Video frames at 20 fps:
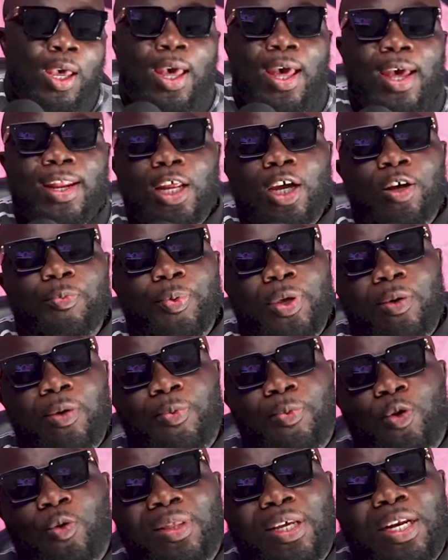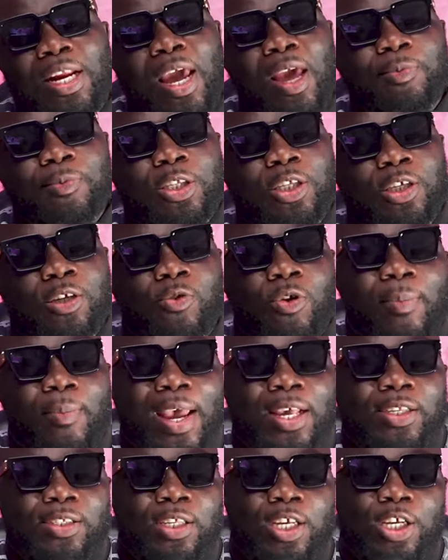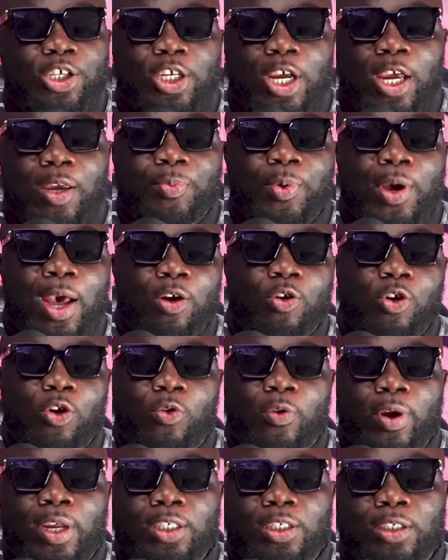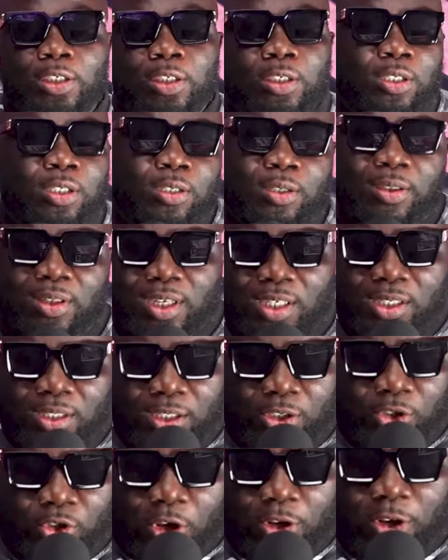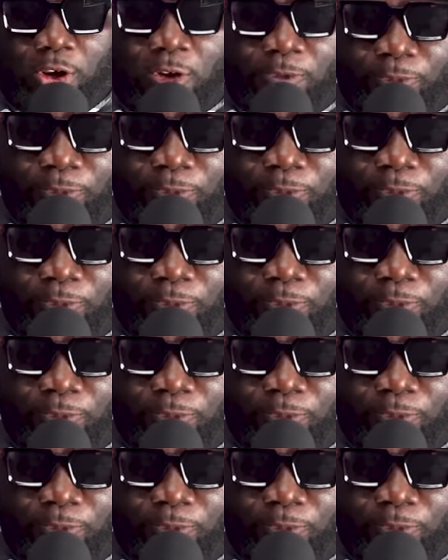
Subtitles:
Hello, people. The name still remains DJ Paco Rich. This is on your